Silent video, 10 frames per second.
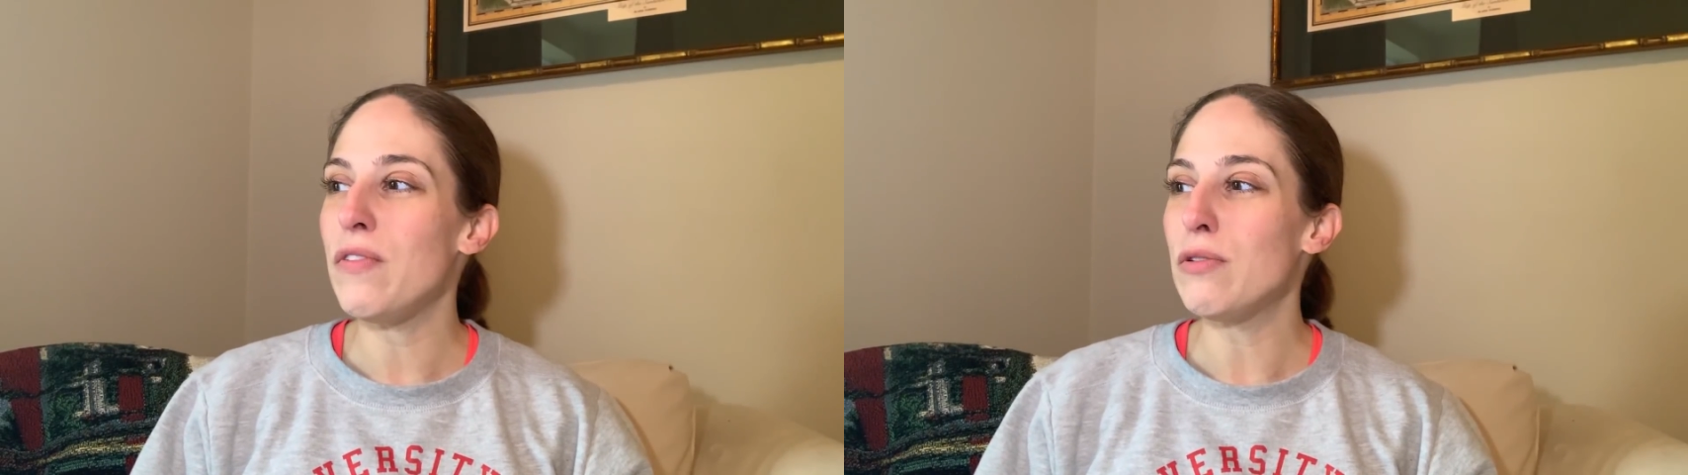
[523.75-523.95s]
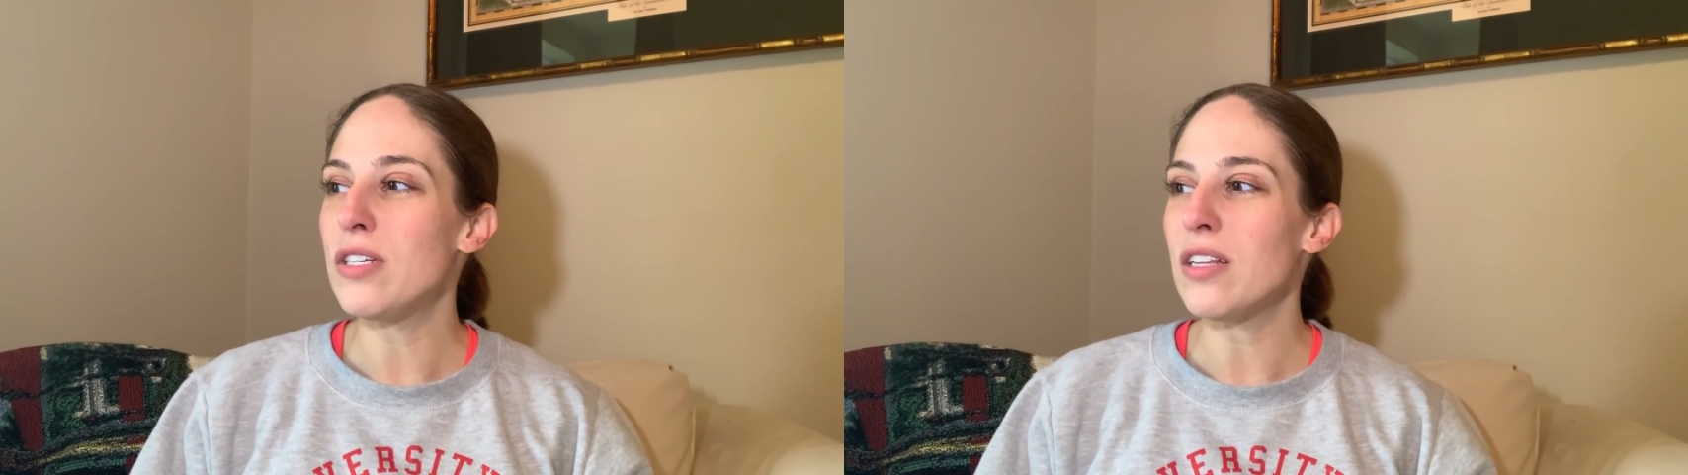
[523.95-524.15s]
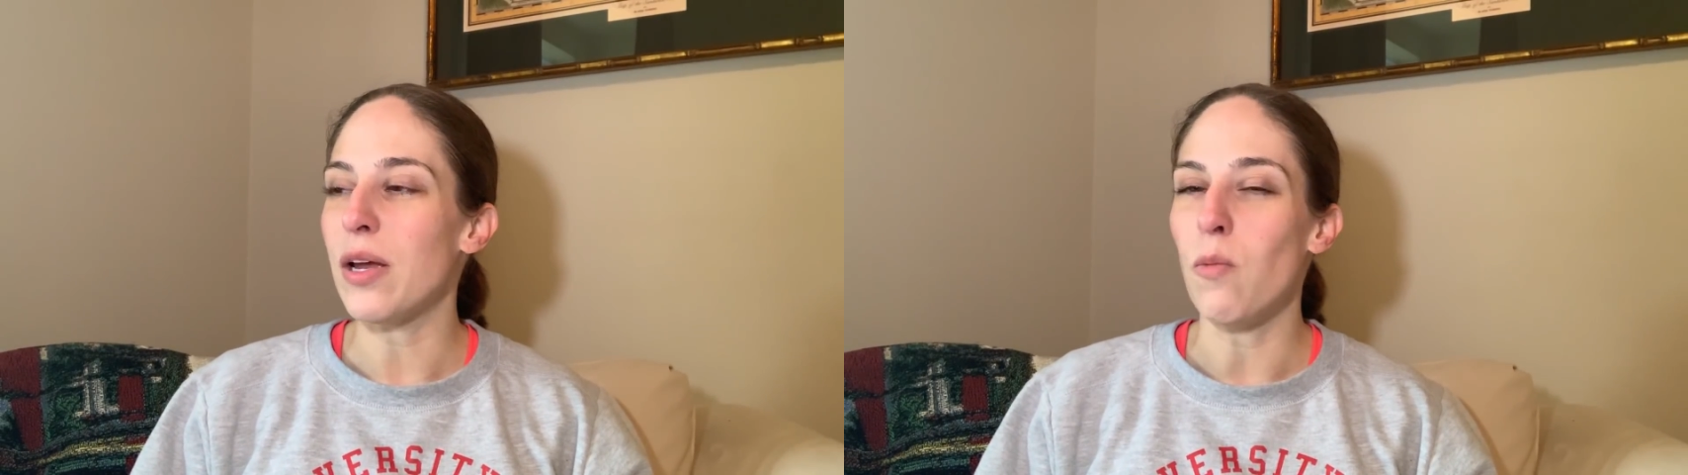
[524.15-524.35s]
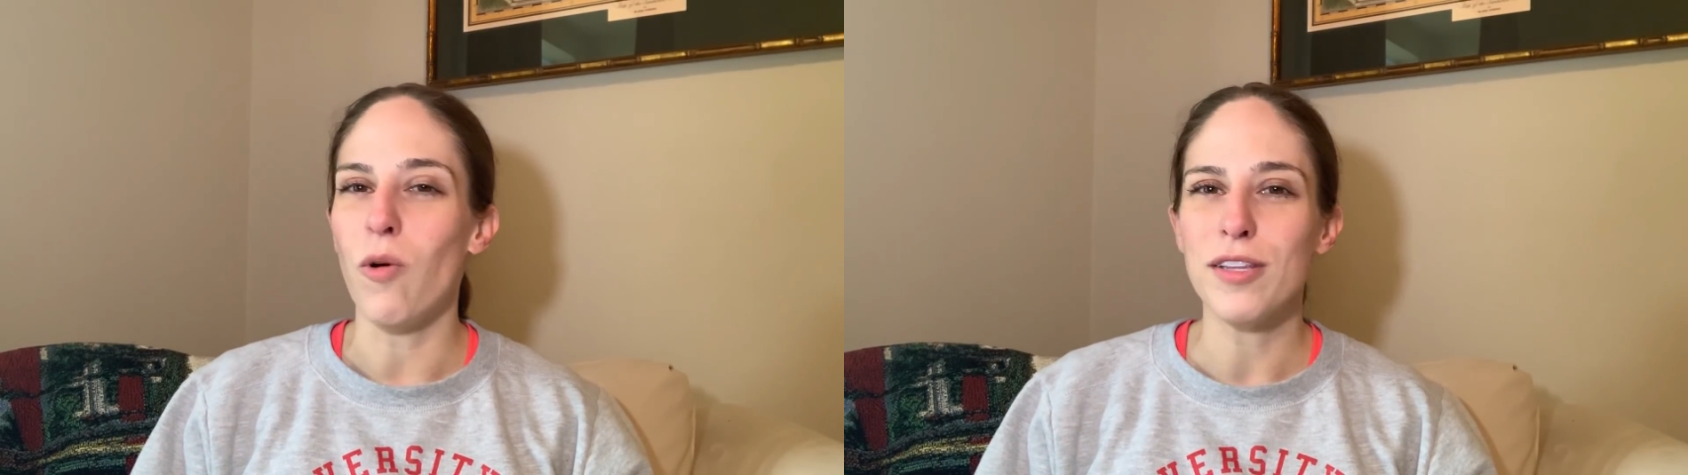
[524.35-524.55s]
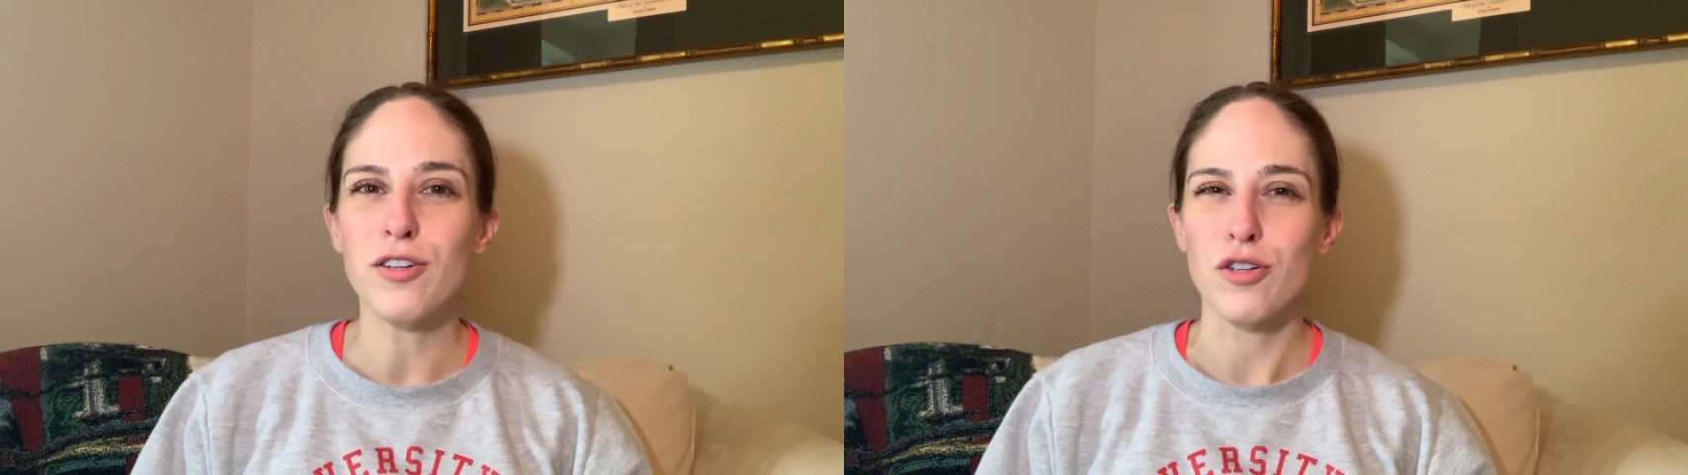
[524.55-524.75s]
used it like
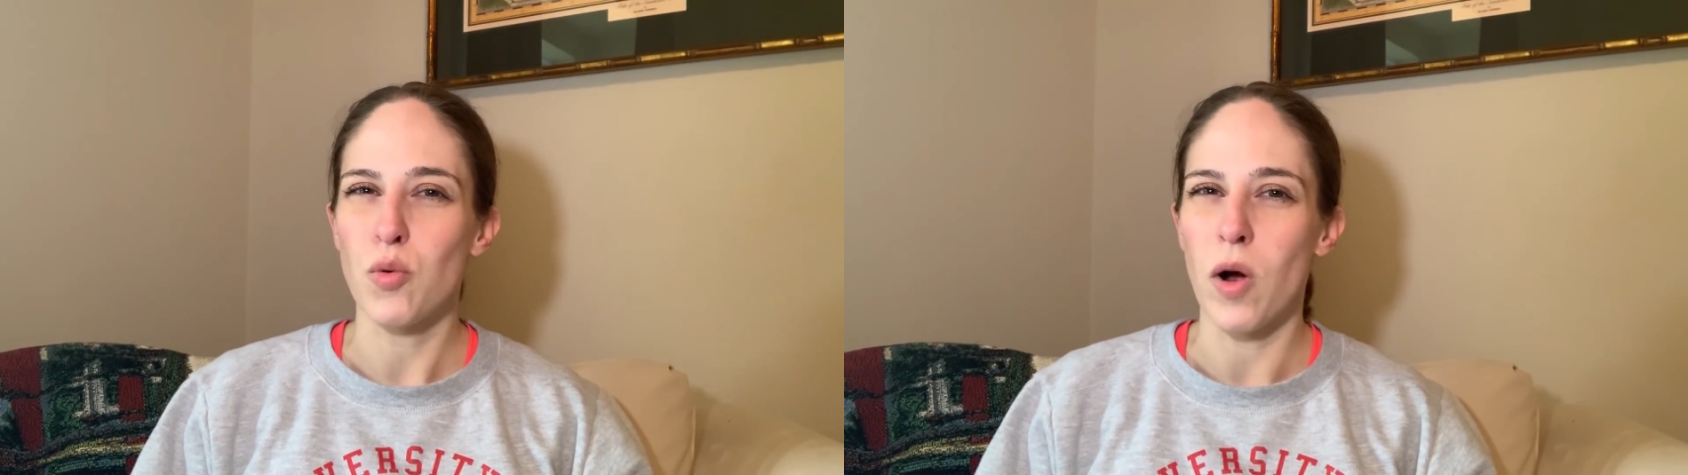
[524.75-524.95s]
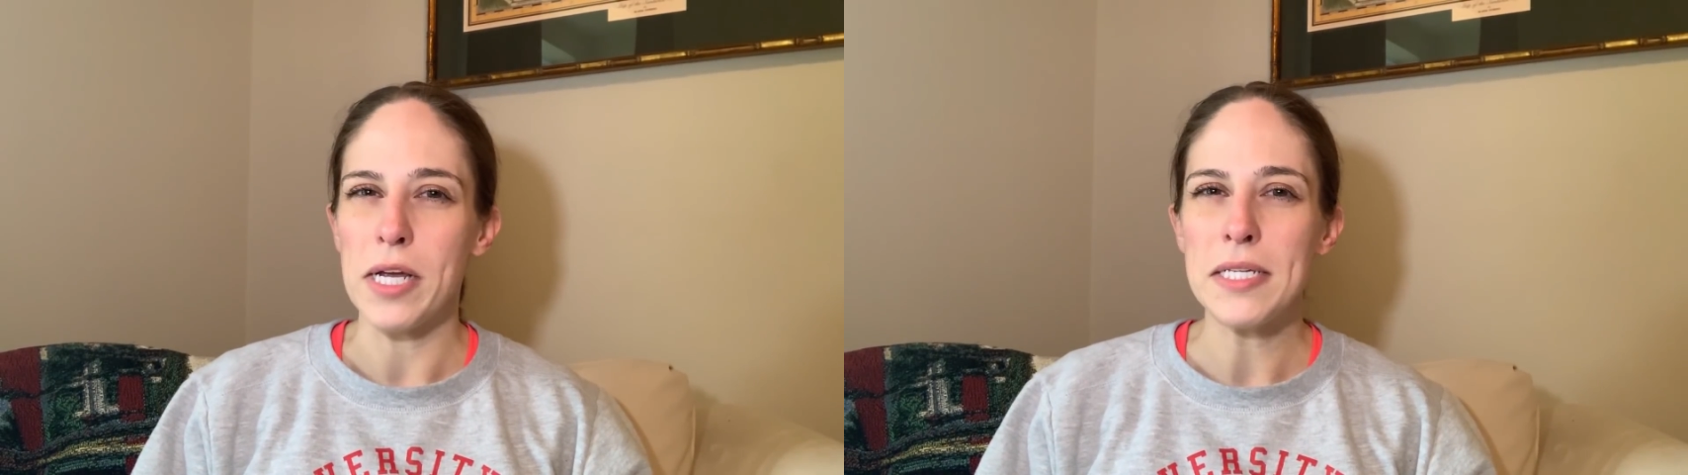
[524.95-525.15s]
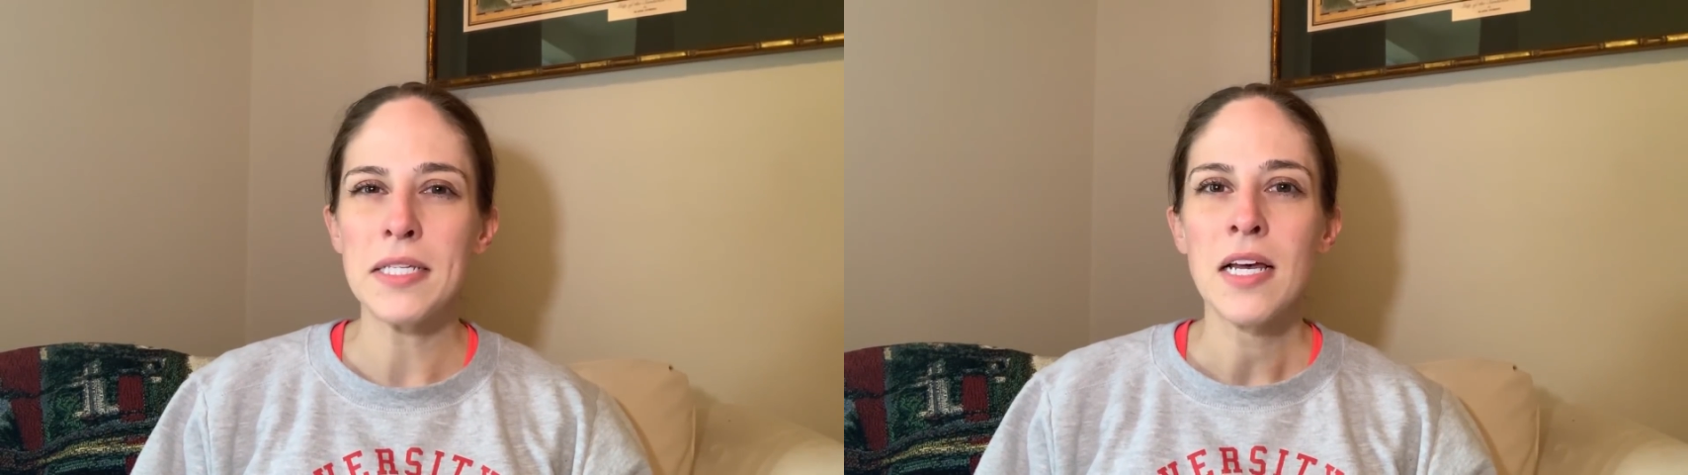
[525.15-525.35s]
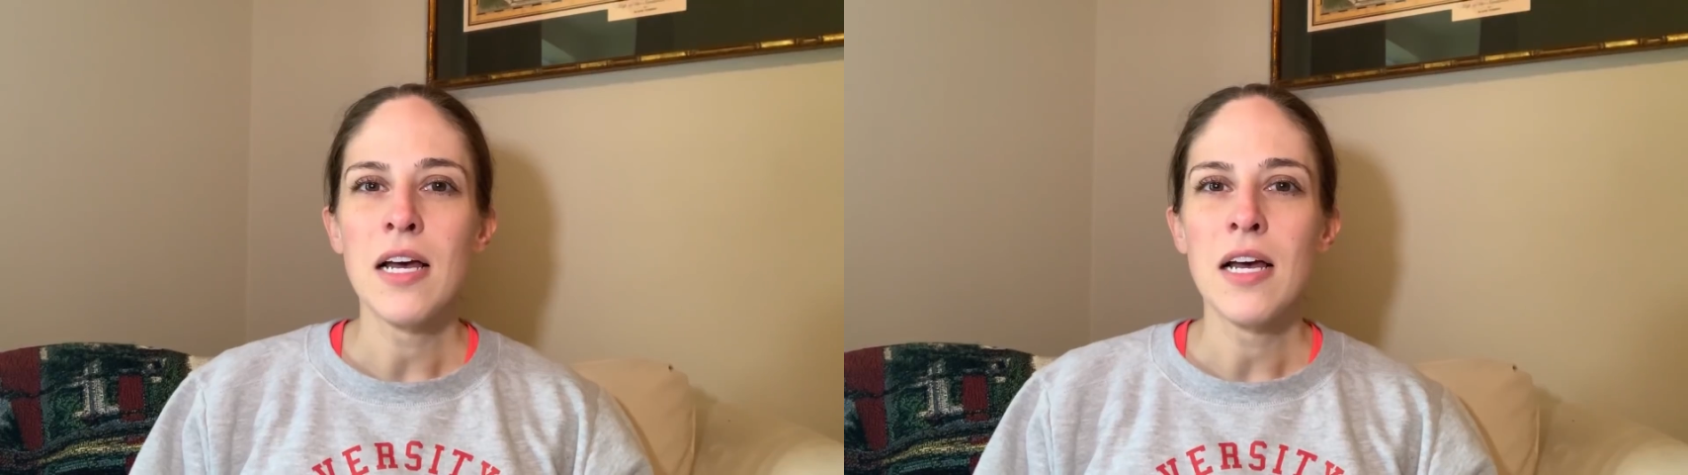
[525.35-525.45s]
once or twice.